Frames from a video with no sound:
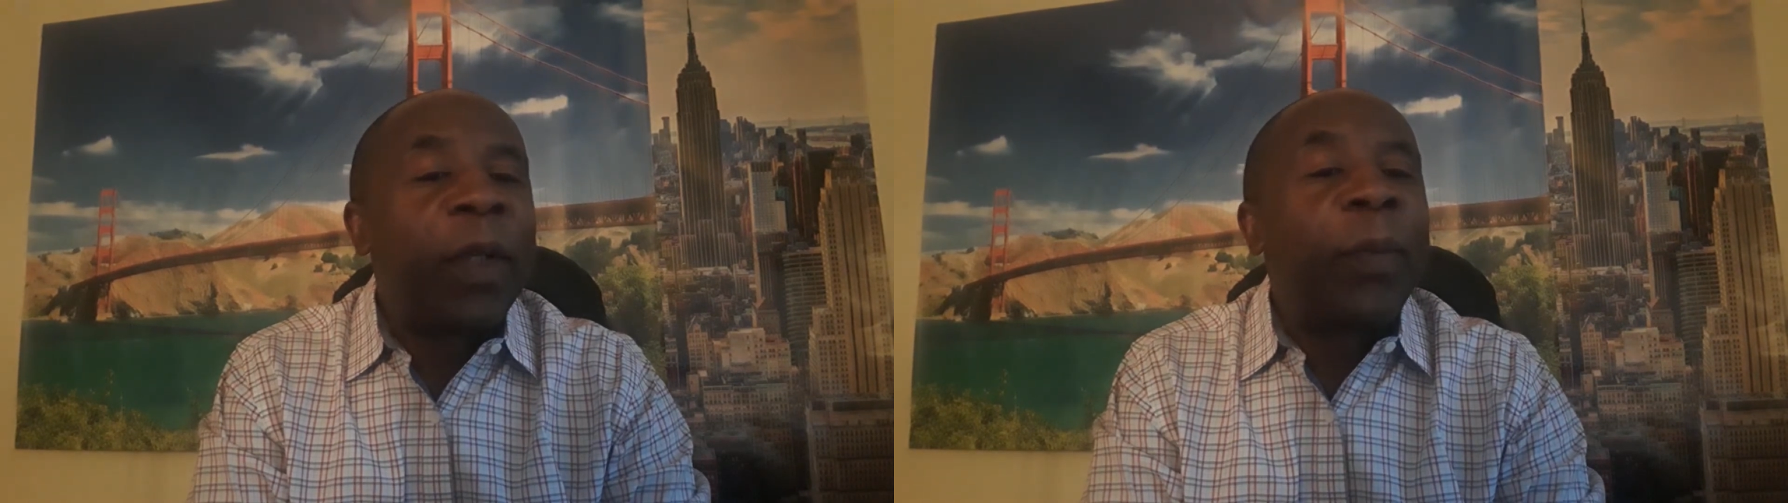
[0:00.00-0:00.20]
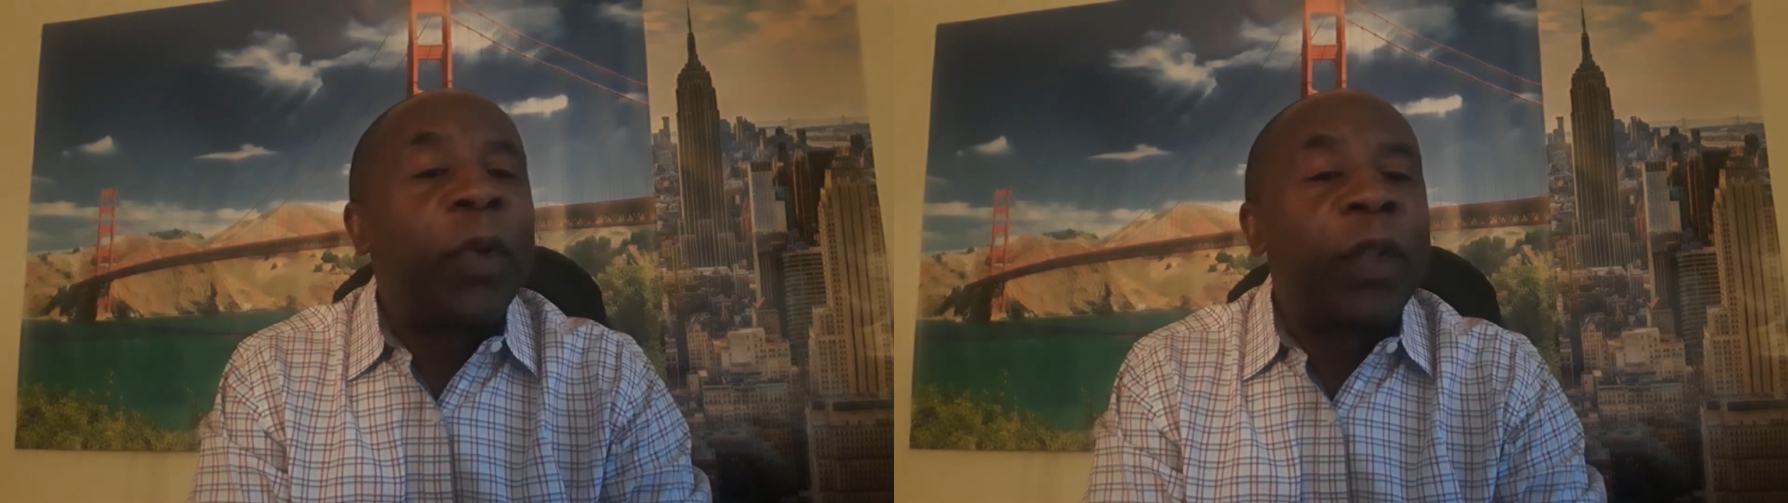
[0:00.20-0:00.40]

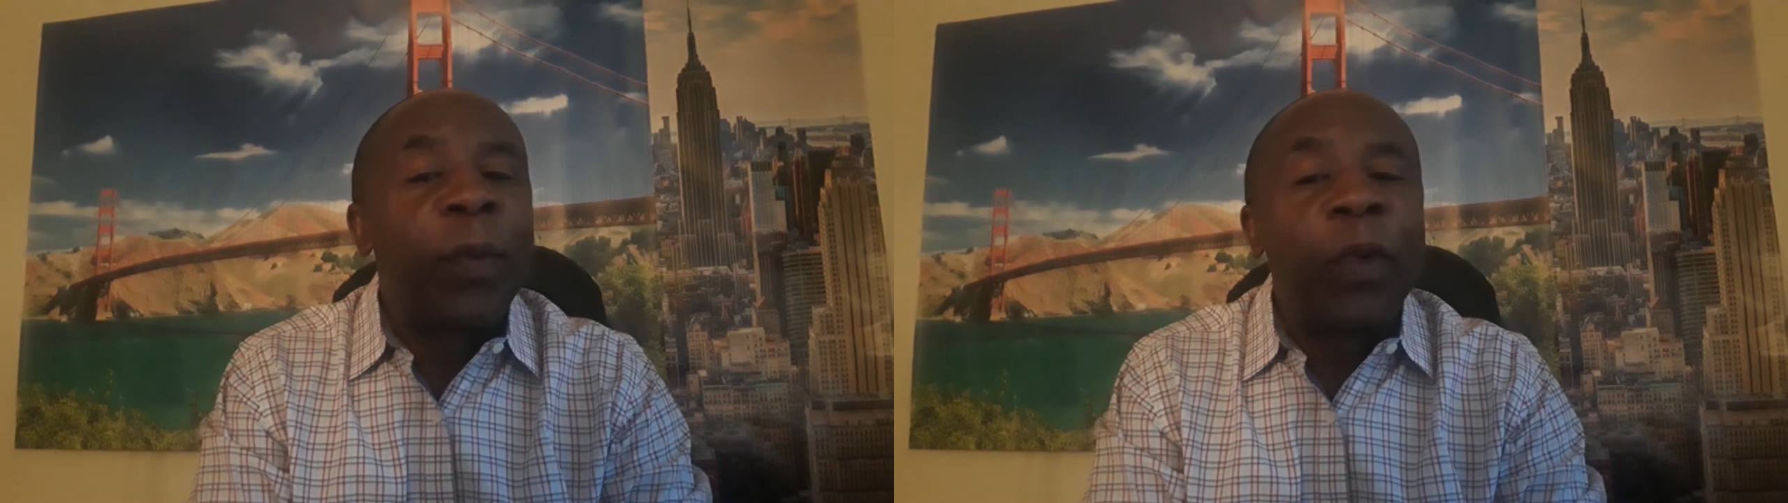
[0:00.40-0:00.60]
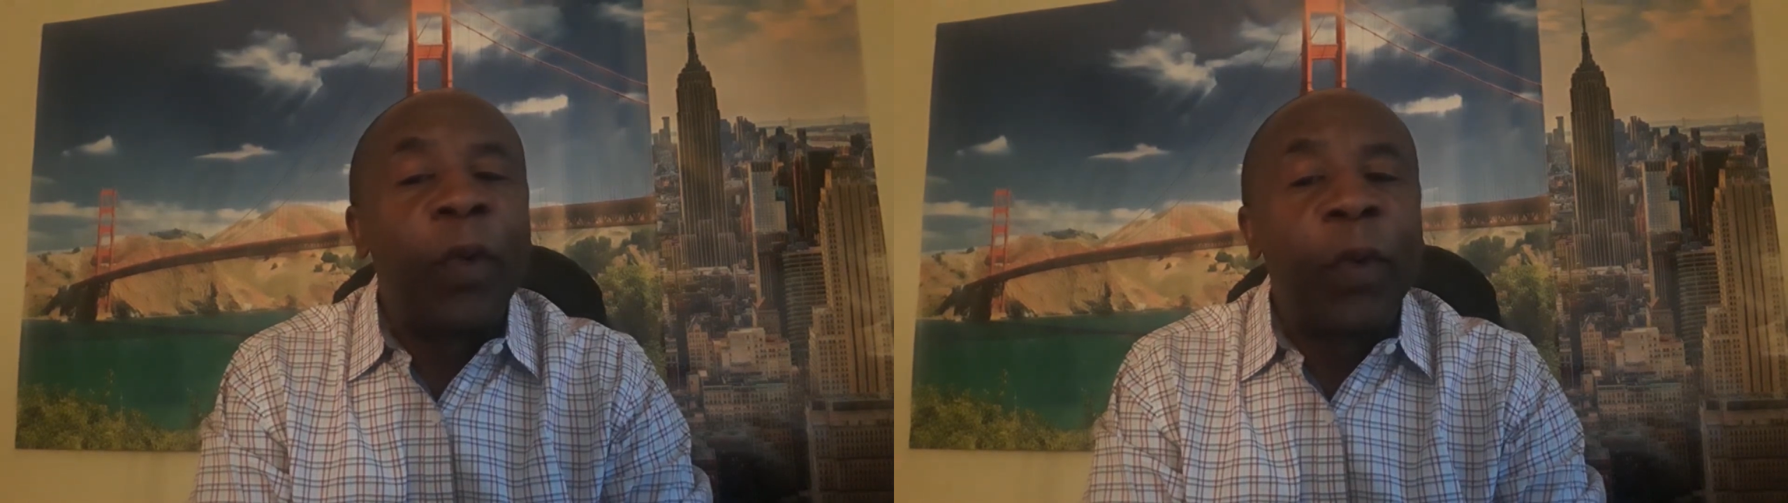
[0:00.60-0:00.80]
a
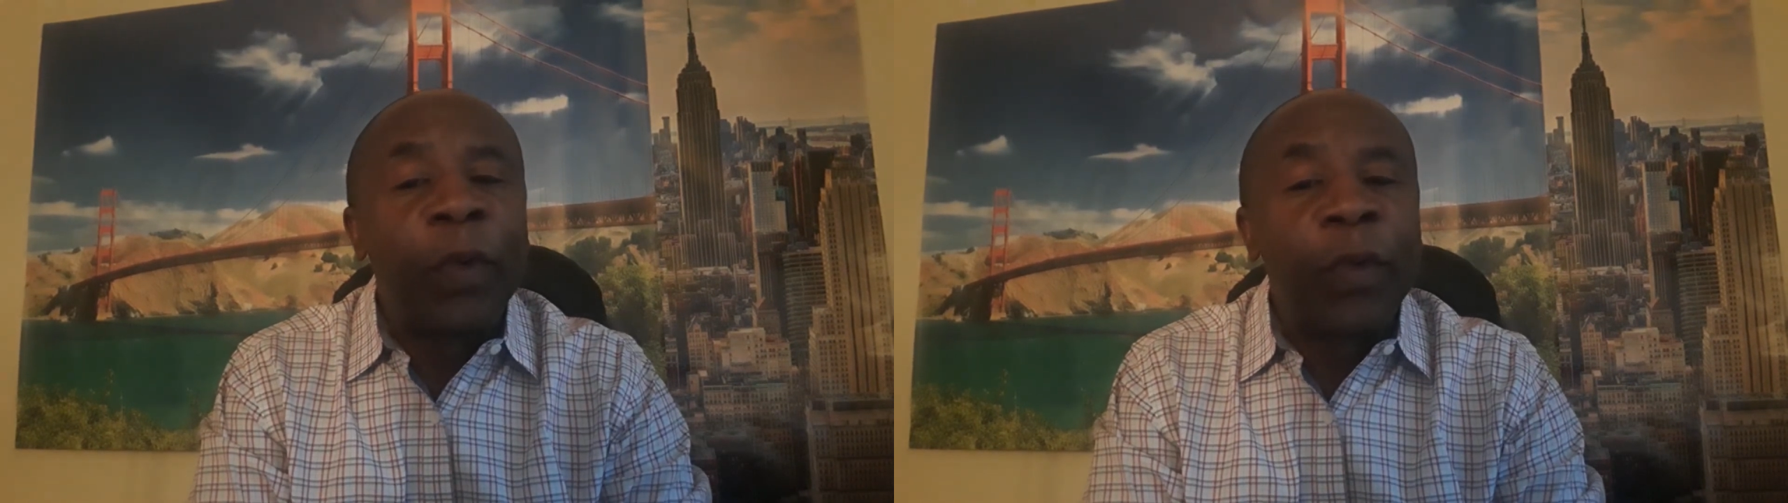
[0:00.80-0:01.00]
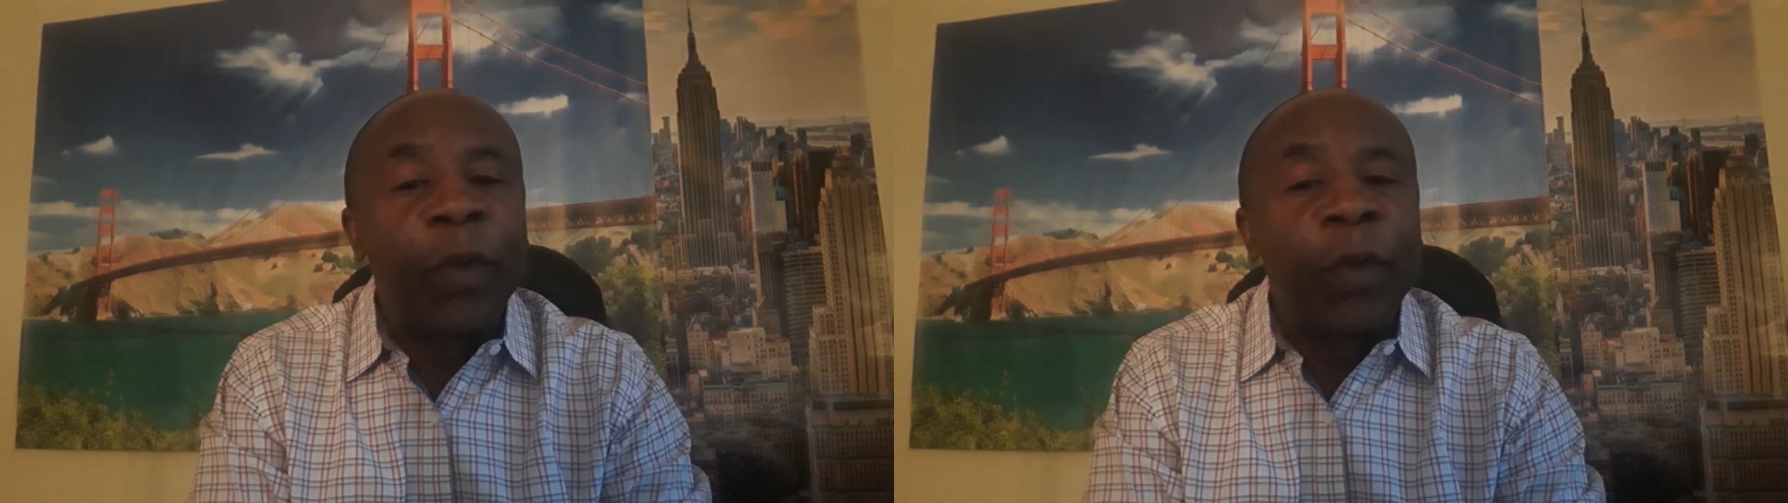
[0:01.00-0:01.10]
possible cause